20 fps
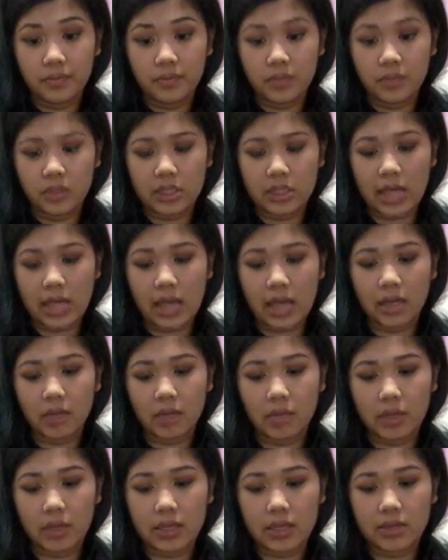they're
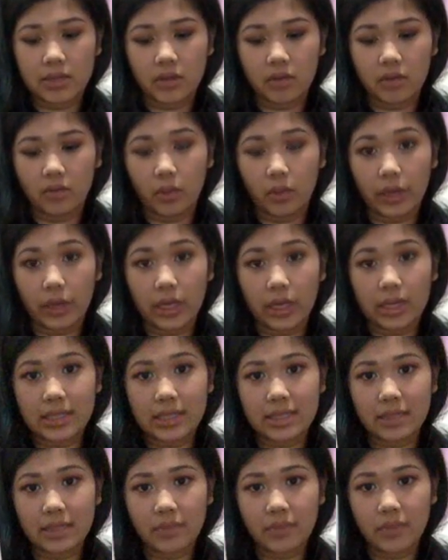stagnant because they're avoiding
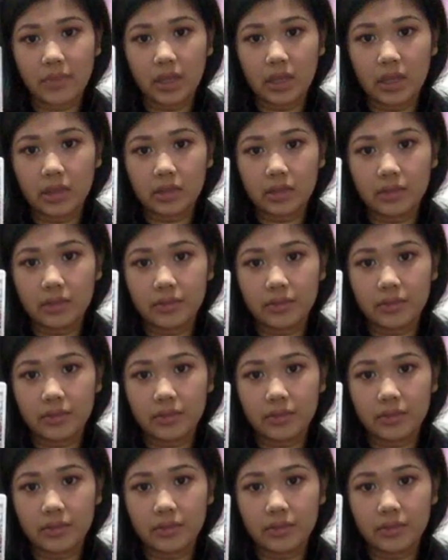something.